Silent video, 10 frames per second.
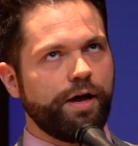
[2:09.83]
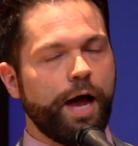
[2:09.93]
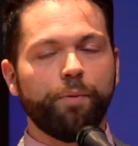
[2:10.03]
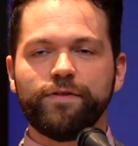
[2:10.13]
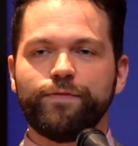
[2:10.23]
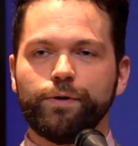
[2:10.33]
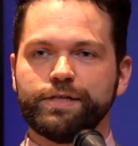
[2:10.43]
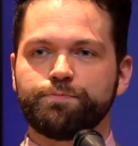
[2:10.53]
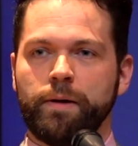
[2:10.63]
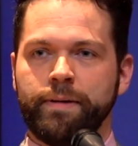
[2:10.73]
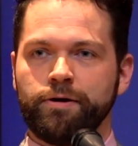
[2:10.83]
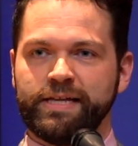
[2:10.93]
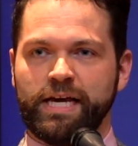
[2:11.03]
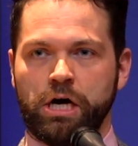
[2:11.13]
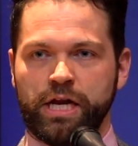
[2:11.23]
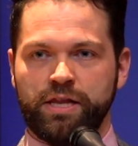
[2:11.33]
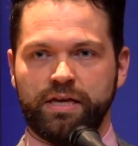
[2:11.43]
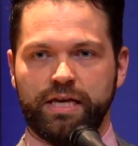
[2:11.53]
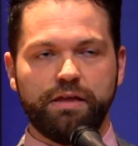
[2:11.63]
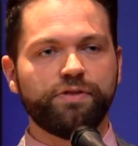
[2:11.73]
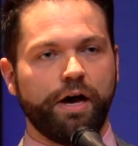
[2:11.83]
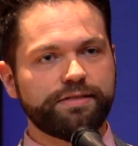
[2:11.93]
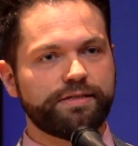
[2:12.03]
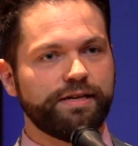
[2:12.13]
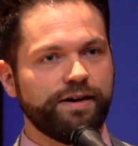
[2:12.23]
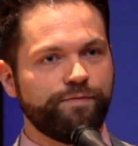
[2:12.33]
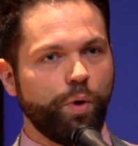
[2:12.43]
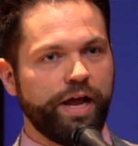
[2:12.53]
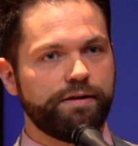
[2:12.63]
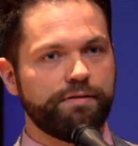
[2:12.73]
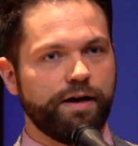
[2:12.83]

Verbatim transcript: I want to focus primarily on the ethos of what,